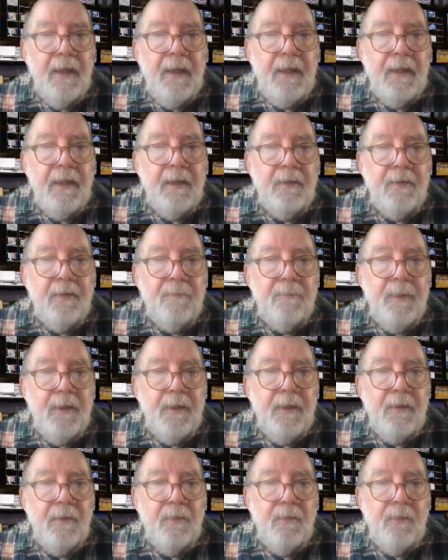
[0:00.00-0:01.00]
And it's
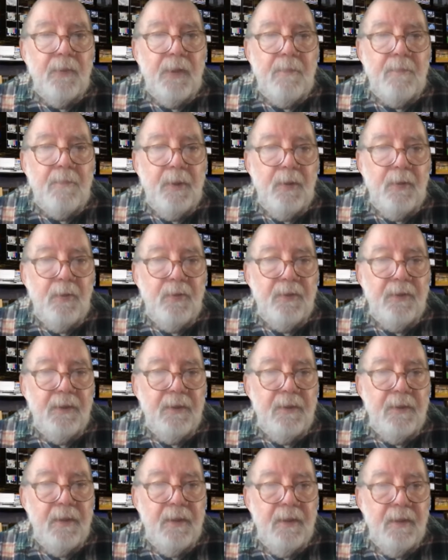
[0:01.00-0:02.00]
been
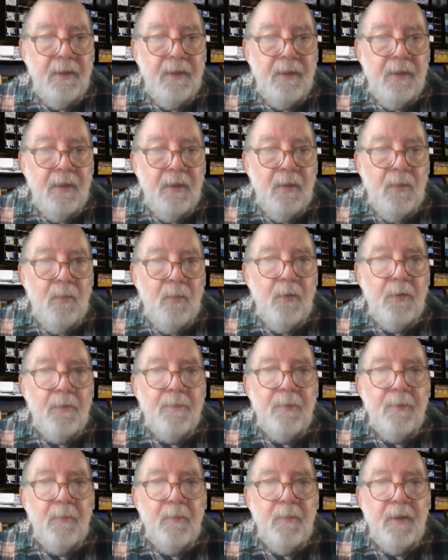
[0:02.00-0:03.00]
reposted
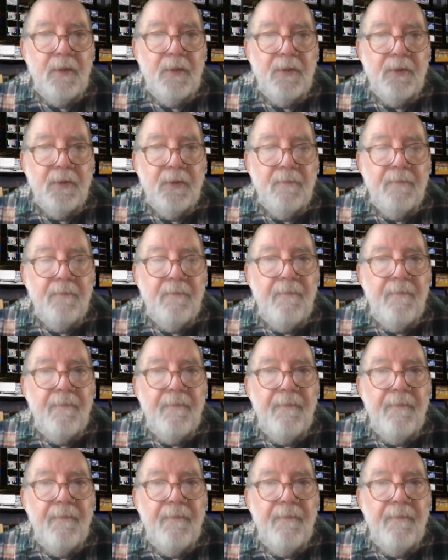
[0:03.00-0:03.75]
with permission